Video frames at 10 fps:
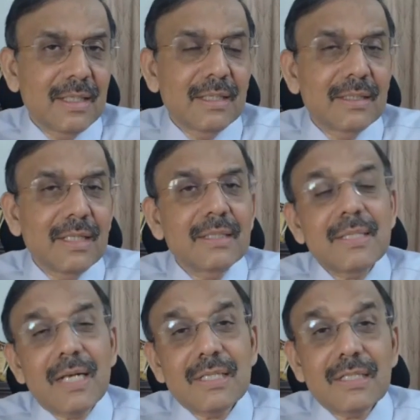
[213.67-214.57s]
then
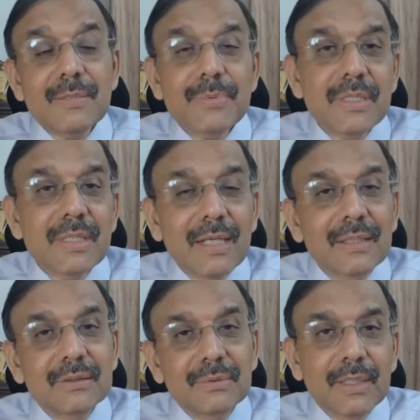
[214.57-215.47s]
transcription errors
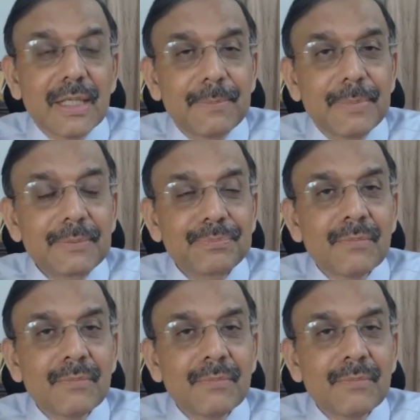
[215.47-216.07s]
will creep in.